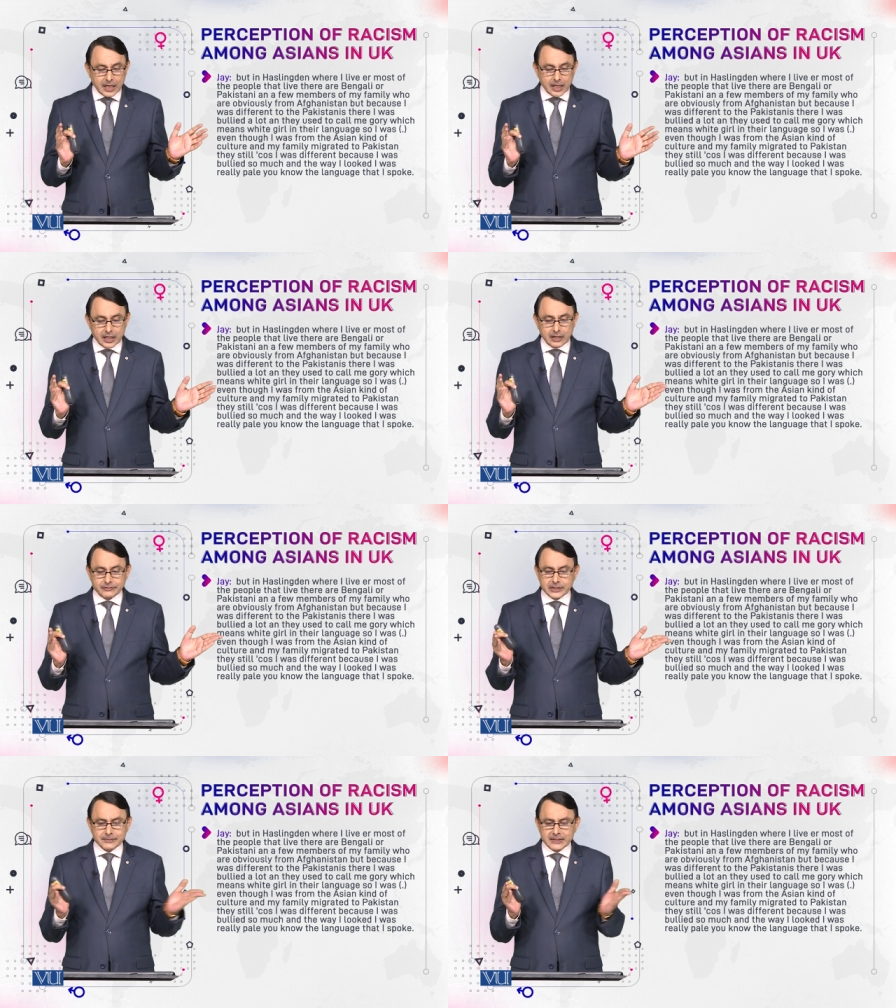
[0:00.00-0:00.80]
uh,
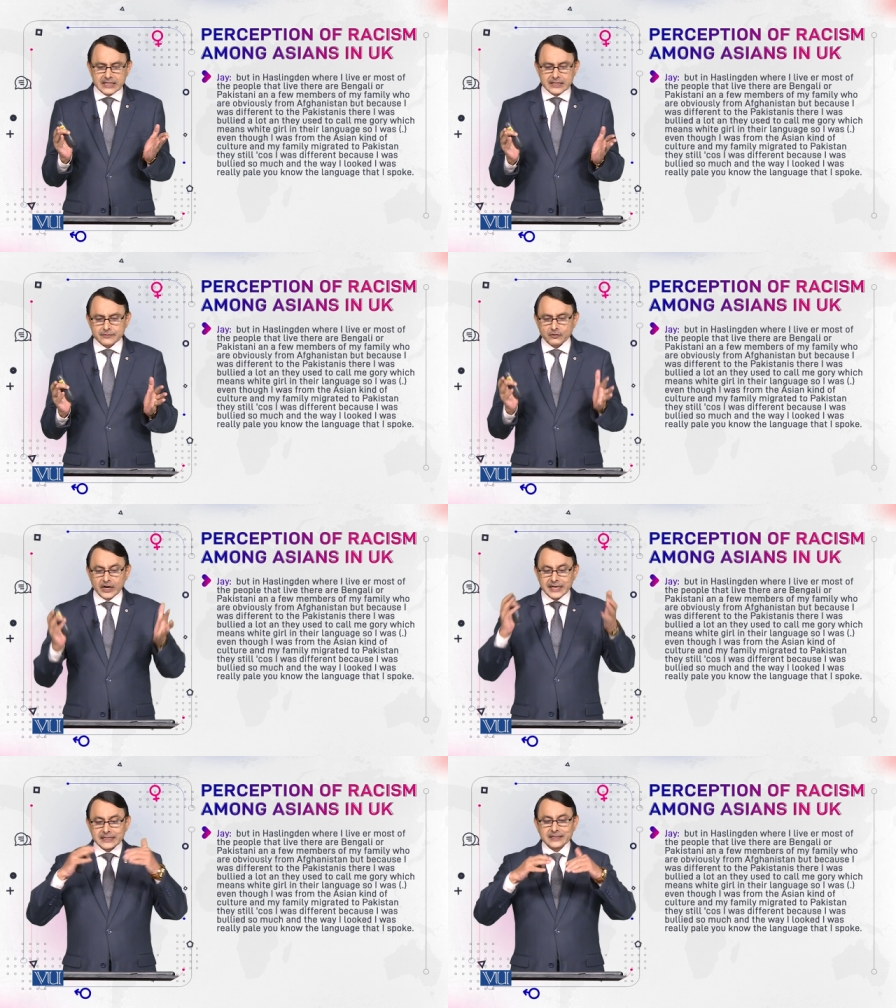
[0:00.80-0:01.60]
which means
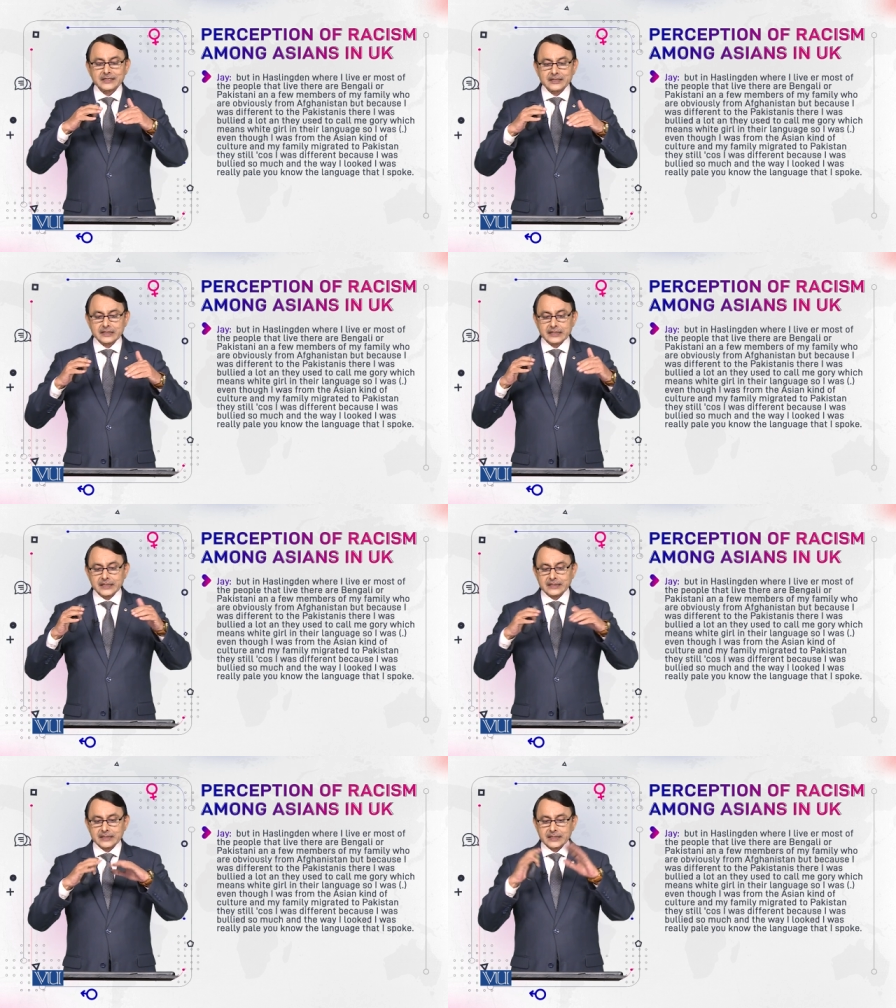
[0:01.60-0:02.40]
white girl
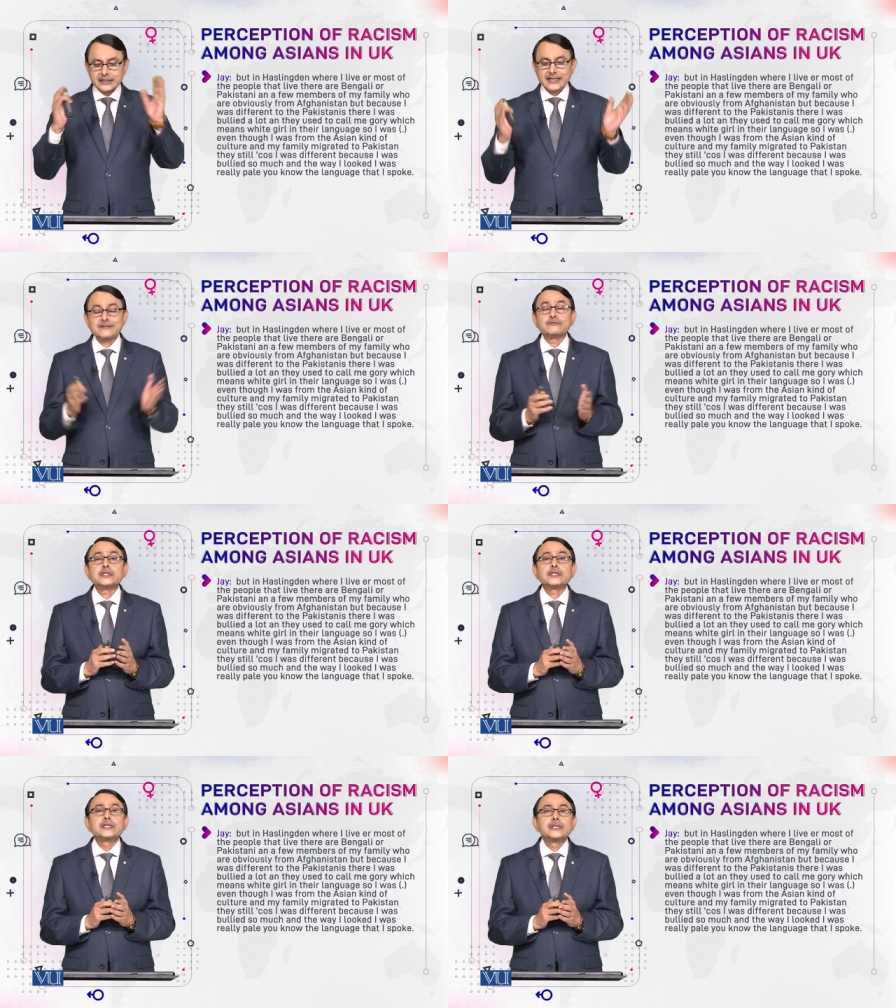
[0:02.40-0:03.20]
in their
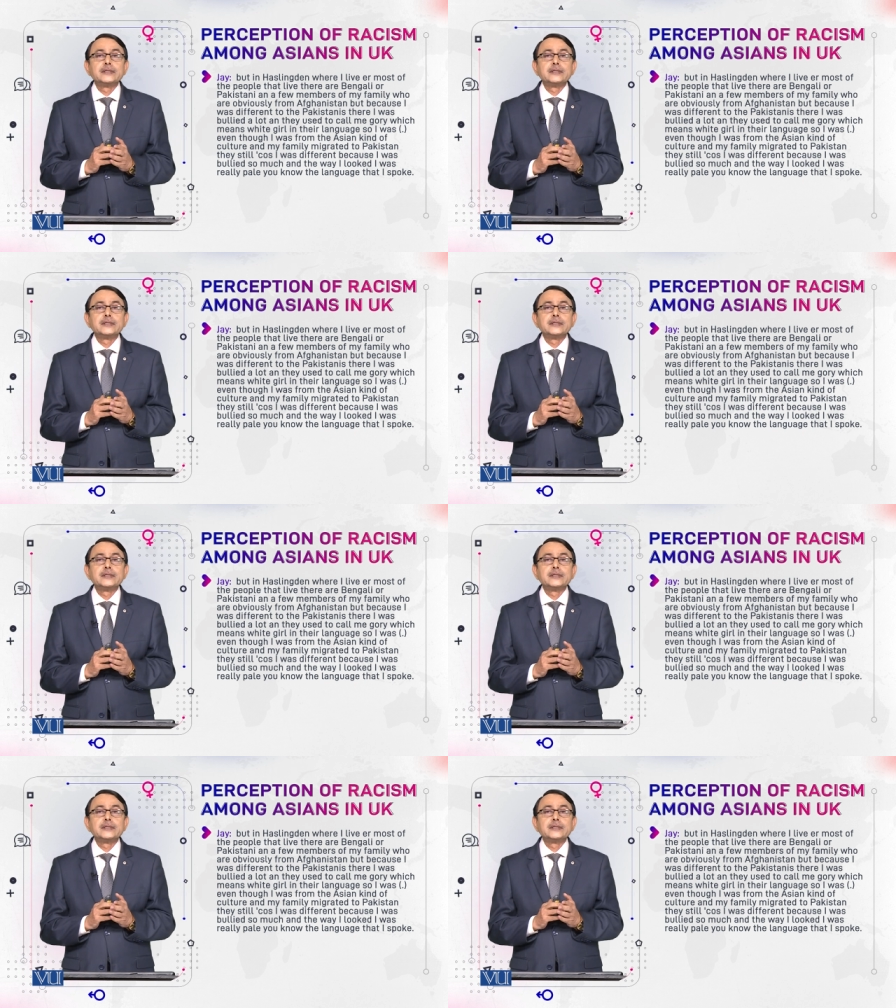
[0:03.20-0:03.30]
language.